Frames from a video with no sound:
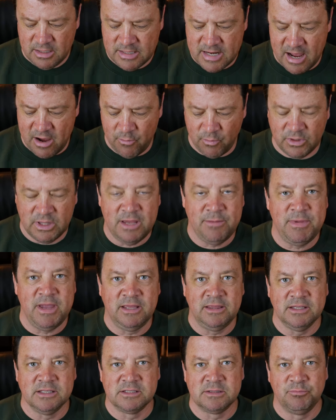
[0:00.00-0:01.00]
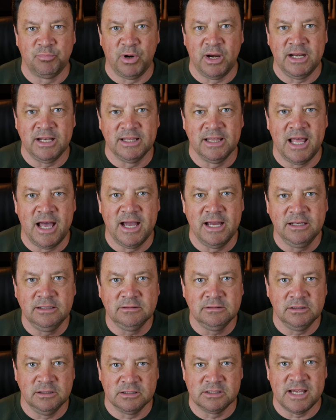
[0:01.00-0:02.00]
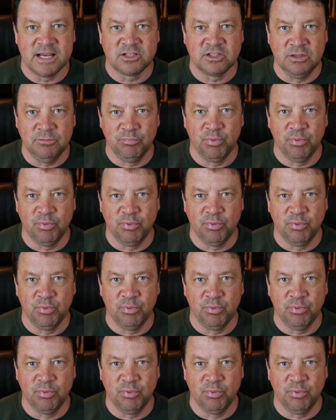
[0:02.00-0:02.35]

Now, when they make this braided line, it's actually